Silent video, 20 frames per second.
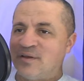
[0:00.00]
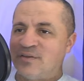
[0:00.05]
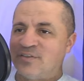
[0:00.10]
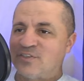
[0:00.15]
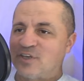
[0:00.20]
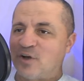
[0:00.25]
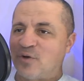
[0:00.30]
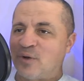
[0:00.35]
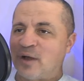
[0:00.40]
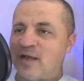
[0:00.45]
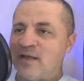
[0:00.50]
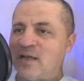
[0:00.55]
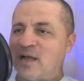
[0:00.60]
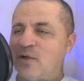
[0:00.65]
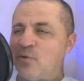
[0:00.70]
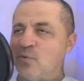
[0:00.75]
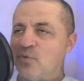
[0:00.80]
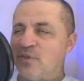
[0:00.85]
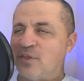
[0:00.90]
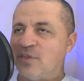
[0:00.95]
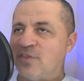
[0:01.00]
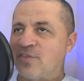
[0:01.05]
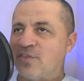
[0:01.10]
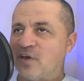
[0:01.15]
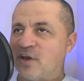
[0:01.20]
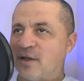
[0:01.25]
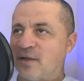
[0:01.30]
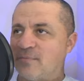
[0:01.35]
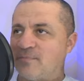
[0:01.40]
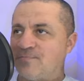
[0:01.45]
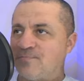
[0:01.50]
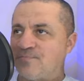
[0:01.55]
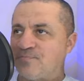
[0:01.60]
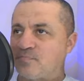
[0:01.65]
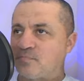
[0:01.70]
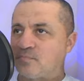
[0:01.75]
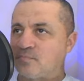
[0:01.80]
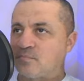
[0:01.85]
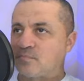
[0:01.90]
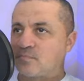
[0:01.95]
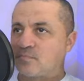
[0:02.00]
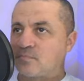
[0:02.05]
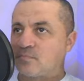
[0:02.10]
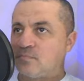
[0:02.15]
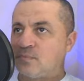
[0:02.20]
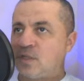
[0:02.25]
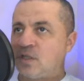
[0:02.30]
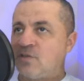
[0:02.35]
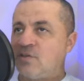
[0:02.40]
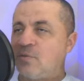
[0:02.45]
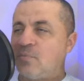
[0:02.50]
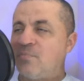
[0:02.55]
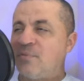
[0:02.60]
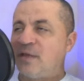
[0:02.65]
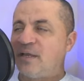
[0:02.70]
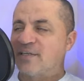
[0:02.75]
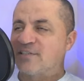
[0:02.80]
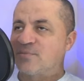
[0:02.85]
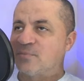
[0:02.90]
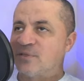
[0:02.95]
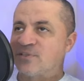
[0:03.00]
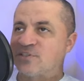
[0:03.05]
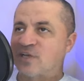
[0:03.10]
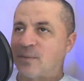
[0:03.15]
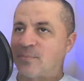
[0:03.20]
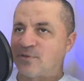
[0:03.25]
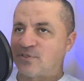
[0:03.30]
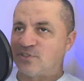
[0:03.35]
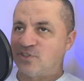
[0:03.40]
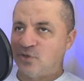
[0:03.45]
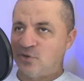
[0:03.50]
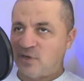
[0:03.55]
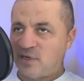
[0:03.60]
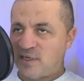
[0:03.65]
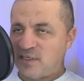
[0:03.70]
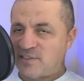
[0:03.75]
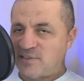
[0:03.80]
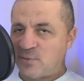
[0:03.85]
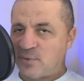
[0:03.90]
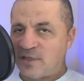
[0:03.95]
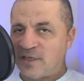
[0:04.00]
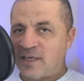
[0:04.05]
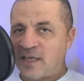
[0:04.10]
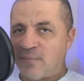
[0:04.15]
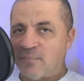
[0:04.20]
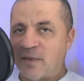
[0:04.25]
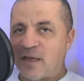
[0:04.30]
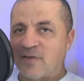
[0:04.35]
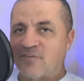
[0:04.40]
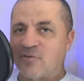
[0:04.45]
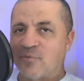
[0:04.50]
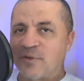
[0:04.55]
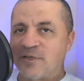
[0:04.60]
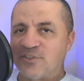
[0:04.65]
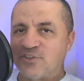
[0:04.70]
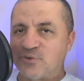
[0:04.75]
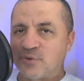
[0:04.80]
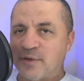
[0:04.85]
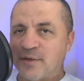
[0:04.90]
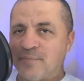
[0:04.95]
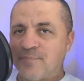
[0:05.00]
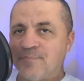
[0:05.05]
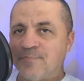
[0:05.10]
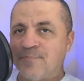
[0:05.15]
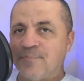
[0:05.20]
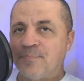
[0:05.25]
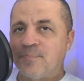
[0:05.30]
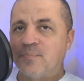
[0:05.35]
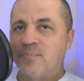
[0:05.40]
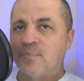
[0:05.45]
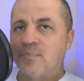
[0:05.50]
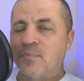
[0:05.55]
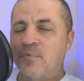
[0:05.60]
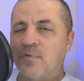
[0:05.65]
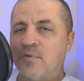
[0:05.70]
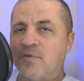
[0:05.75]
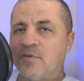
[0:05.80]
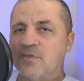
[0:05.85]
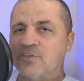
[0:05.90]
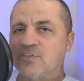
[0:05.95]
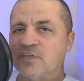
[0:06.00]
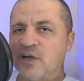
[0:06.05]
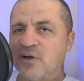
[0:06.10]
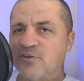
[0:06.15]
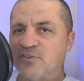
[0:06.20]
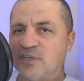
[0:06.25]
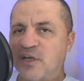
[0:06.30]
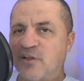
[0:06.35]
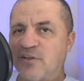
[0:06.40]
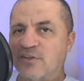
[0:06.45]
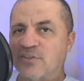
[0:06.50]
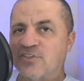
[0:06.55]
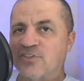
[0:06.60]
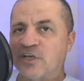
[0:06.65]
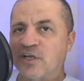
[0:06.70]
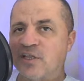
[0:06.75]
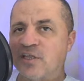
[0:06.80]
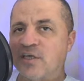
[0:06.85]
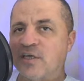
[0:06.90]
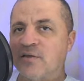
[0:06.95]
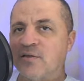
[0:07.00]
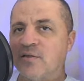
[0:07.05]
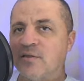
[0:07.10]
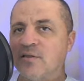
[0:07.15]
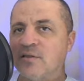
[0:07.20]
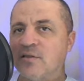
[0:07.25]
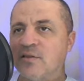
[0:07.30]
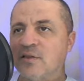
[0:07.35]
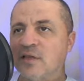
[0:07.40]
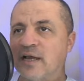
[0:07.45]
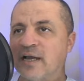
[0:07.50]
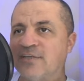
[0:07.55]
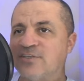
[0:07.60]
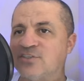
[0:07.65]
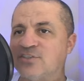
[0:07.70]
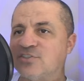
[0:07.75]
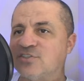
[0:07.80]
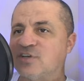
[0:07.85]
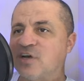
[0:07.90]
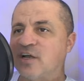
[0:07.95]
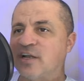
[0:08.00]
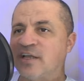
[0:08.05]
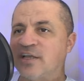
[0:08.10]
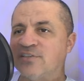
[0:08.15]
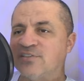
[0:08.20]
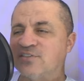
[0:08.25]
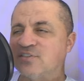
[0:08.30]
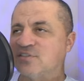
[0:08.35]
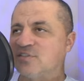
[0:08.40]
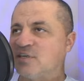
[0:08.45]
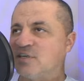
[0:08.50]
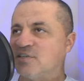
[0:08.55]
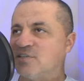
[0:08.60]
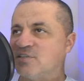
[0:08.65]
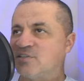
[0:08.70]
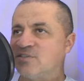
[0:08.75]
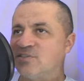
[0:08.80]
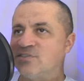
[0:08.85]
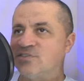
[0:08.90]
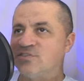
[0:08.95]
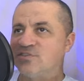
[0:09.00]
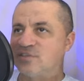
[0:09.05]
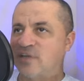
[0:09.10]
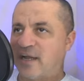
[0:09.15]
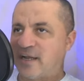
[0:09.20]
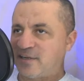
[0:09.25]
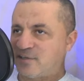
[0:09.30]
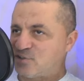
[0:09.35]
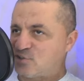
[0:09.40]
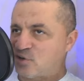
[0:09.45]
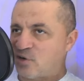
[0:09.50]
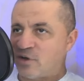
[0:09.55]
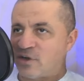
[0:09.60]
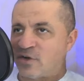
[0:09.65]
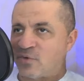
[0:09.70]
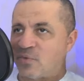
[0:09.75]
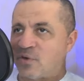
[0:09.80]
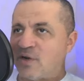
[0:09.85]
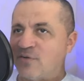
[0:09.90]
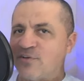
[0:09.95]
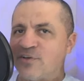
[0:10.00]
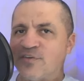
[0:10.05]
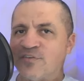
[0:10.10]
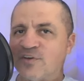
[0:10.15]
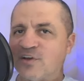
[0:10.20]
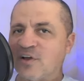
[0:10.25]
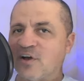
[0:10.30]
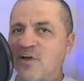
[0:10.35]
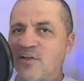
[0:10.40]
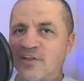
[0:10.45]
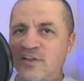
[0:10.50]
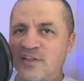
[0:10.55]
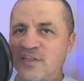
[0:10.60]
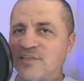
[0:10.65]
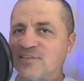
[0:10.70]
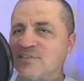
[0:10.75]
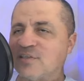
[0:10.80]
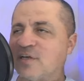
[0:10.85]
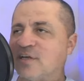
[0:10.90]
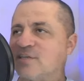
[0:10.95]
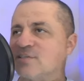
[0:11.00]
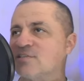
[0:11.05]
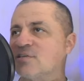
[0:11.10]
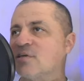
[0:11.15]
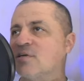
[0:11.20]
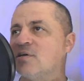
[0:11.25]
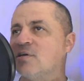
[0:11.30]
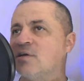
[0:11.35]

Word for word: So I, I really thought the biggest miss opportunities when he came back from injury to challenge Alex Shelley. I just thought his his Titantron or whatever you can call it these days.